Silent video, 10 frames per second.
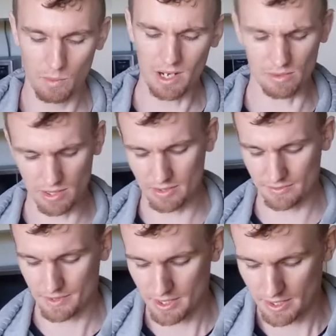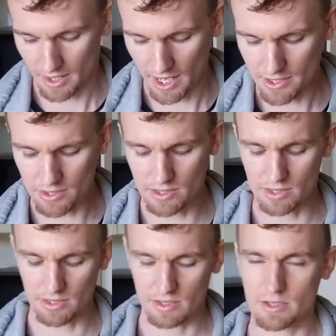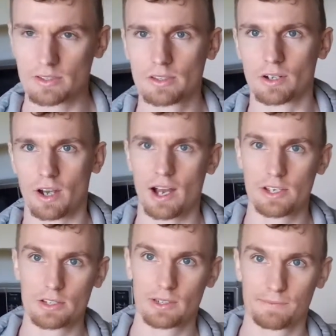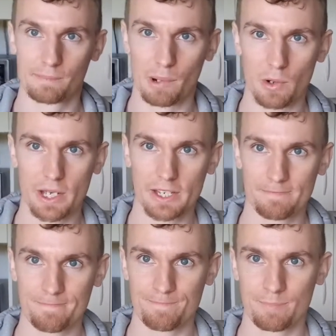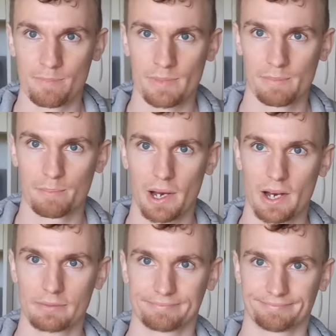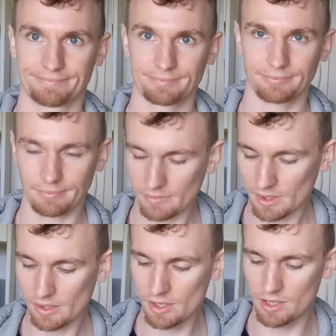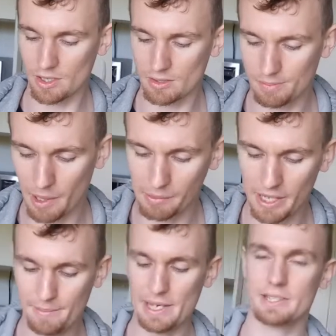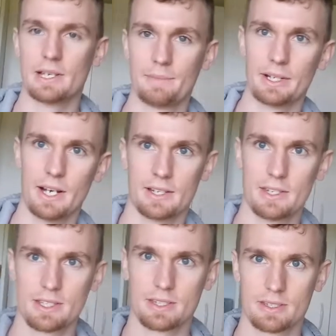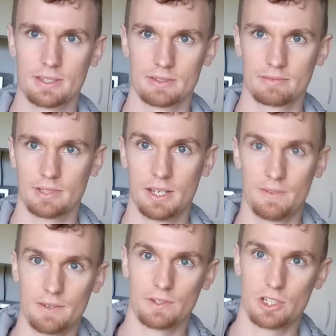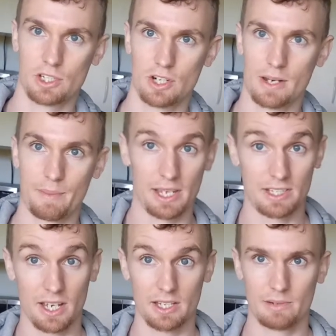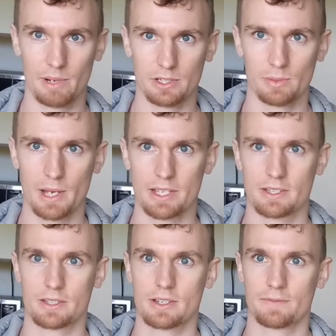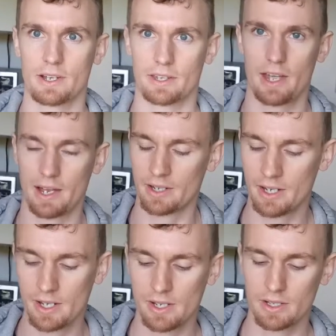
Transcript: well, I use it for bulking, but you could probably make something like this even if you're just trying to maintain your muscle mass and stuff like that,